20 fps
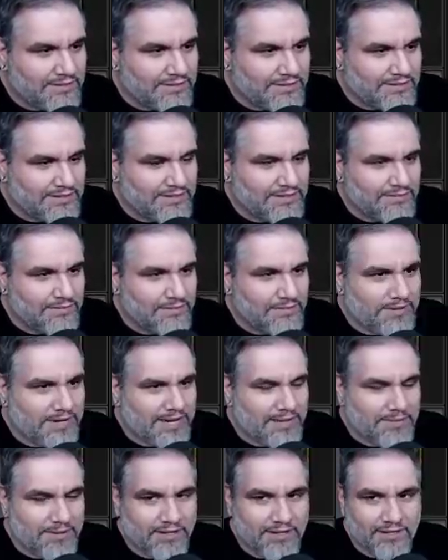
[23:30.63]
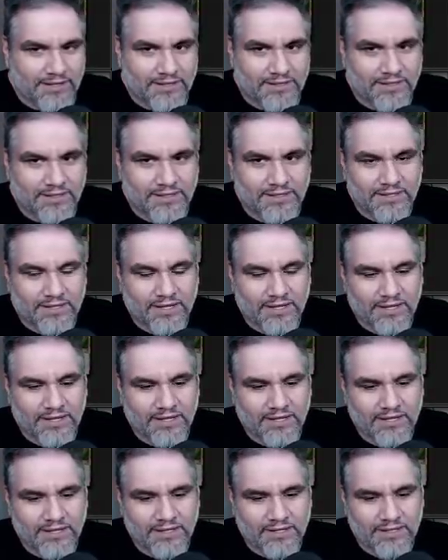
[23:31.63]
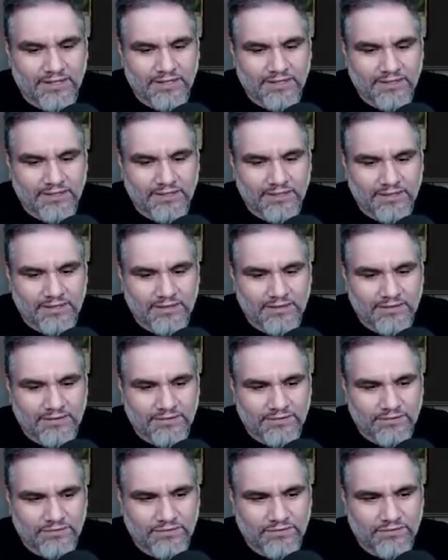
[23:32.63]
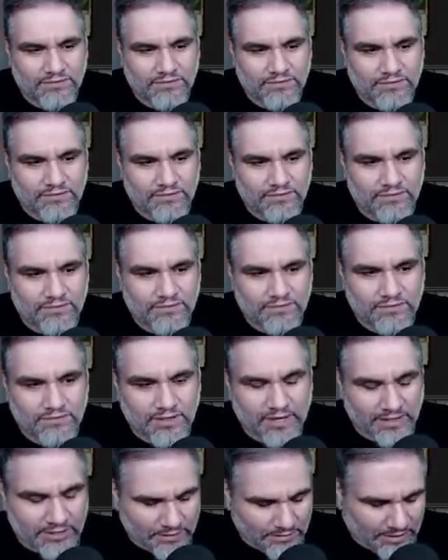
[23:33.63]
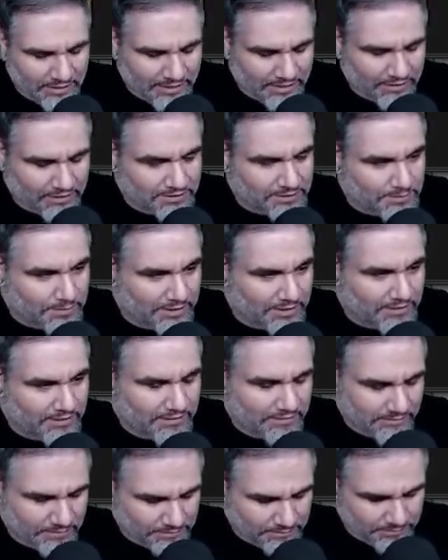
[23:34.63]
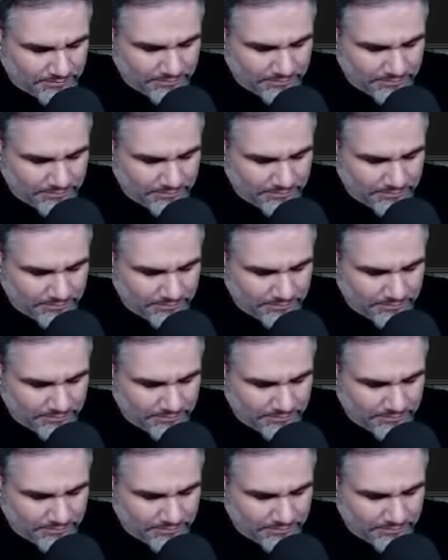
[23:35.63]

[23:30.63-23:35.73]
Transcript: What do we name here? Elspeth. I do like Elspeth.